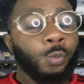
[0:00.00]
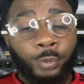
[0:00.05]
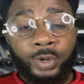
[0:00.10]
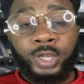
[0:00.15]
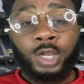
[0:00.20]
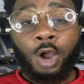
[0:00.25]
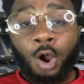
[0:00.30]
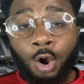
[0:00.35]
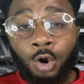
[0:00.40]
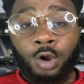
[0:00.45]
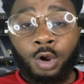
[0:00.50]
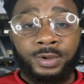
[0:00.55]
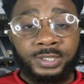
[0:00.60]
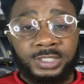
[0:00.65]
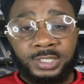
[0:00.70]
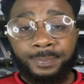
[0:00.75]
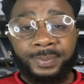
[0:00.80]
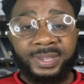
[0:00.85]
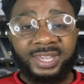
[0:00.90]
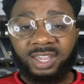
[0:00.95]
We are
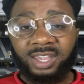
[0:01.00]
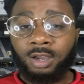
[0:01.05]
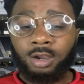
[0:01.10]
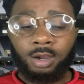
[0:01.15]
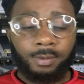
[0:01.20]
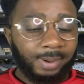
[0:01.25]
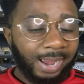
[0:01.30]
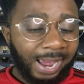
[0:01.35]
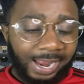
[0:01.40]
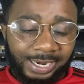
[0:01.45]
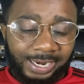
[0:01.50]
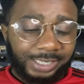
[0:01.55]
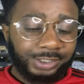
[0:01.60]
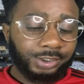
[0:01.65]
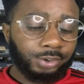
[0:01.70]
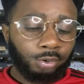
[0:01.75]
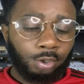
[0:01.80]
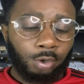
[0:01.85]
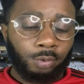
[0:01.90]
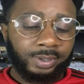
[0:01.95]
going to pick it up. I
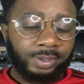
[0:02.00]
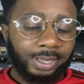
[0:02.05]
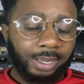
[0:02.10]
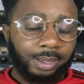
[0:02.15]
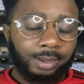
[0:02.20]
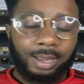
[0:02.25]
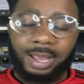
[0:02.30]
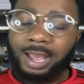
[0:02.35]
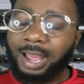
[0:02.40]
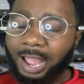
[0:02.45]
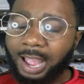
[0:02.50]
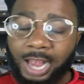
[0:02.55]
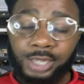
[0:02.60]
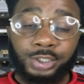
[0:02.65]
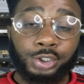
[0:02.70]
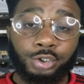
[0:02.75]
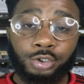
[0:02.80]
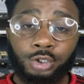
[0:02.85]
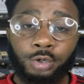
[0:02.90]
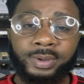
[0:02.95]
just know
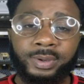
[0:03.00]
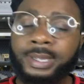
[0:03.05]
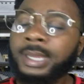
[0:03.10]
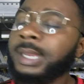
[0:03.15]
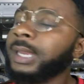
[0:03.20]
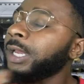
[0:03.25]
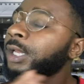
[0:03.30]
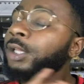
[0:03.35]
it.